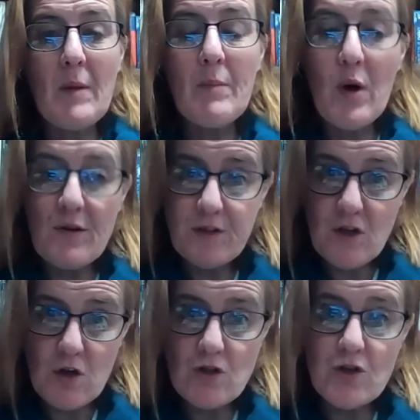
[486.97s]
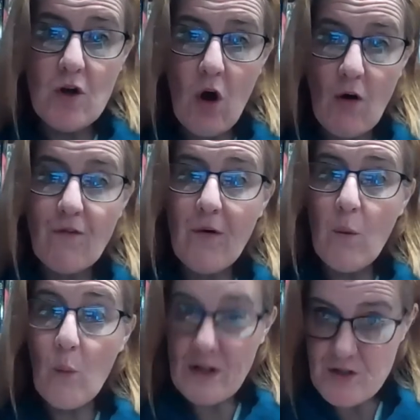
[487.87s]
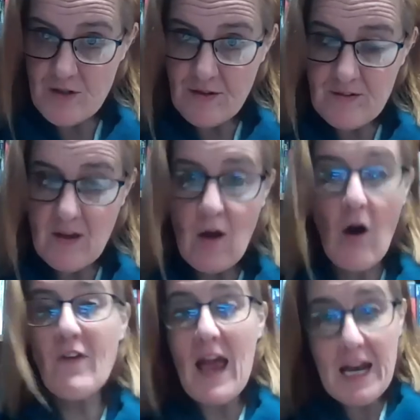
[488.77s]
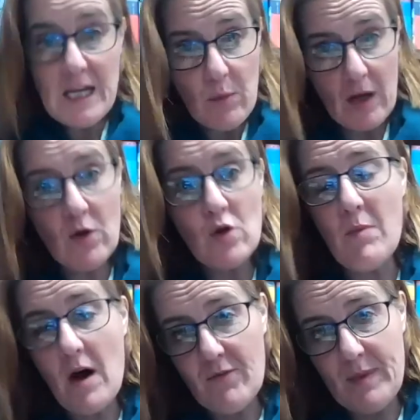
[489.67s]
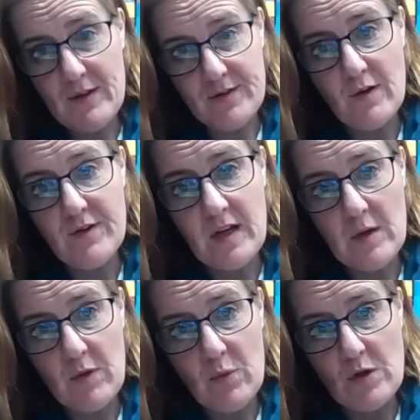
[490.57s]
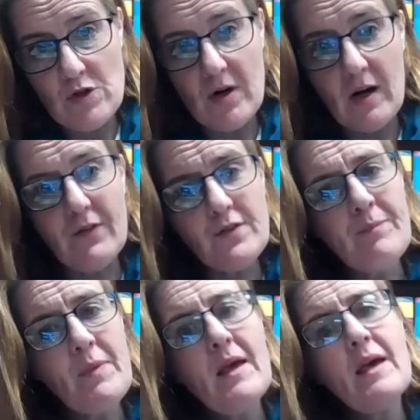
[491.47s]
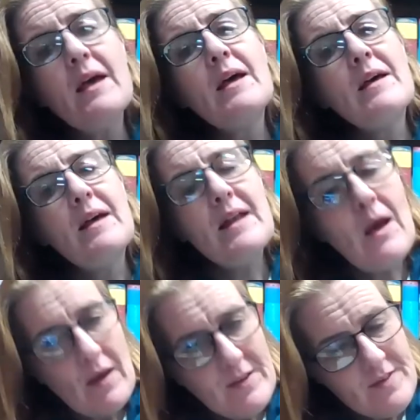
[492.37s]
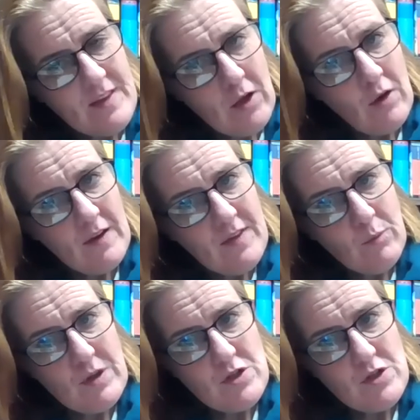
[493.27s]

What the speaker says: persecution of witches, of anyone who might have been associated with witchcraft. Now, as the longer the